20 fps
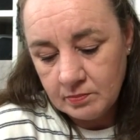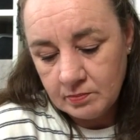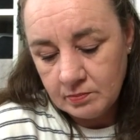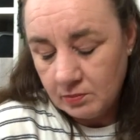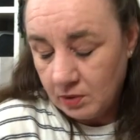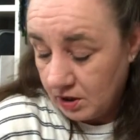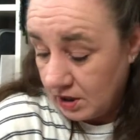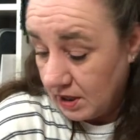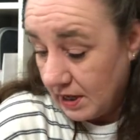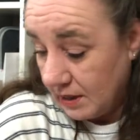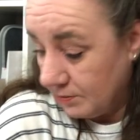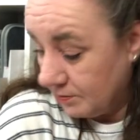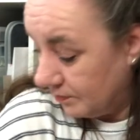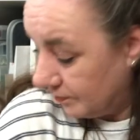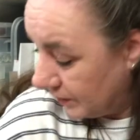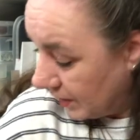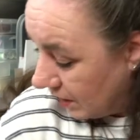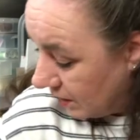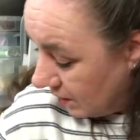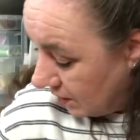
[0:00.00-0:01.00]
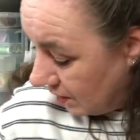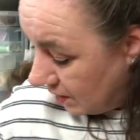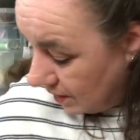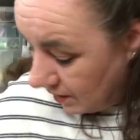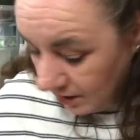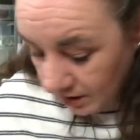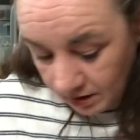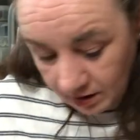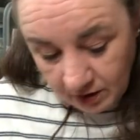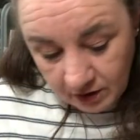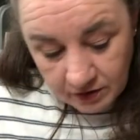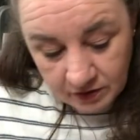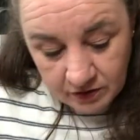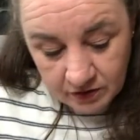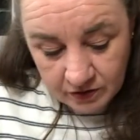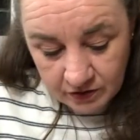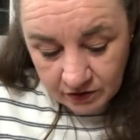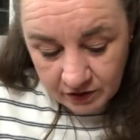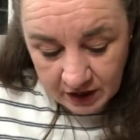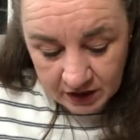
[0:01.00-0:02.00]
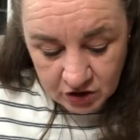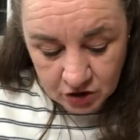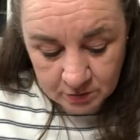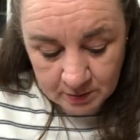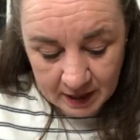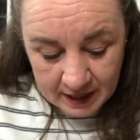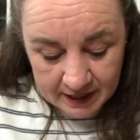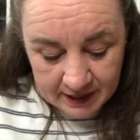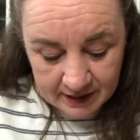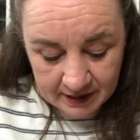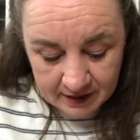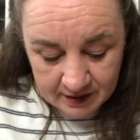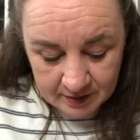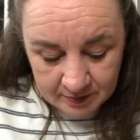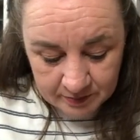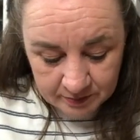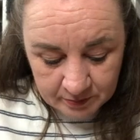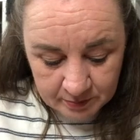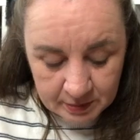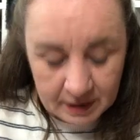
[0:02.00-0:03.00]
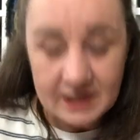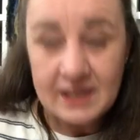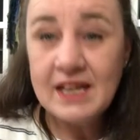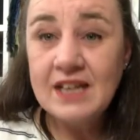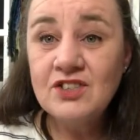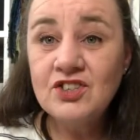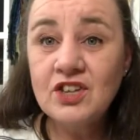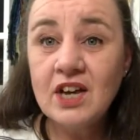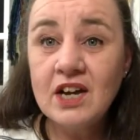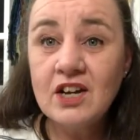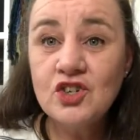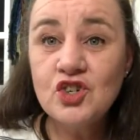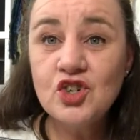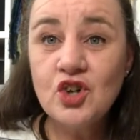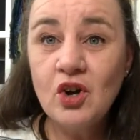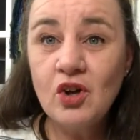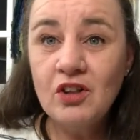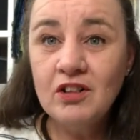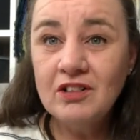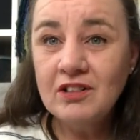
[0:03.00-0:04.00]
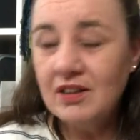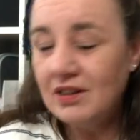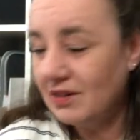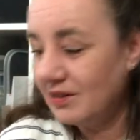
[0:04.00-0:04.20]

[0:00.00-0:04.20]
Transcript: but yeah, that's my pendenza shawl.